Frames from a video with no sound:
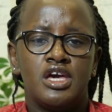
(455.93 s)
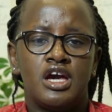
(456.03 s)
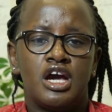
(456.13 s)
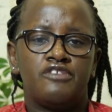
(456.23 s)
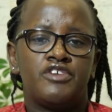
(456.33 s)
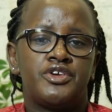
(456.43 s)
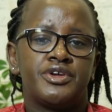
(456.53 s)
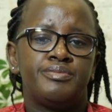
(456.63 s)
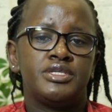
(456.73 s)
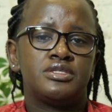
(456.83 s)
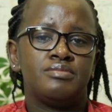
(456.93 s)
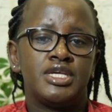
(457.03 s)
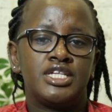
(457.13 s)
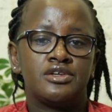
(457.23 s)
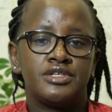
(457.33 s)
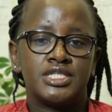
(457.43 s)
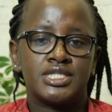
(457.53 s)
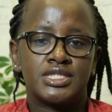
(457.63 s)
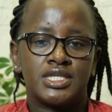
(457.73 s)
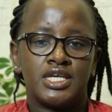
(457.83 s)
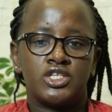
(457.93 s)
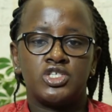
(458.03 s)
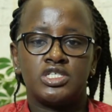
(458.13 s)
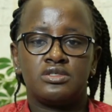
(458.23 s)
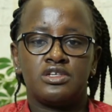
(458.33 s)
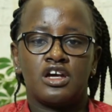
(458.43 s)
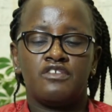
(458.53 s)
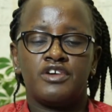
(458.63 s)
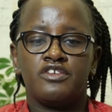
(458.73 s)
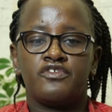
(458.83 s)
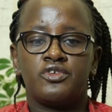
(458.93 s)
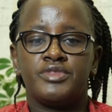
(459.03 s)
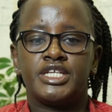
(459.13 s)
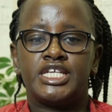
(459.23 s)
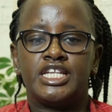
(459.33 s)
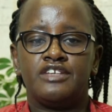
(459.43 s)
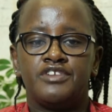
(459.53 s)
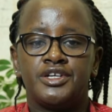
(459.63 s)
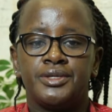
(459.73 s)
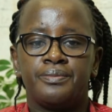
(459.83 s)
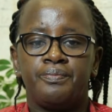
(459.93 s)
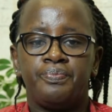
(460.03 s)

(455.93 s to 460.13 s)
her vulnerability may increase as she is recovering from the delivery.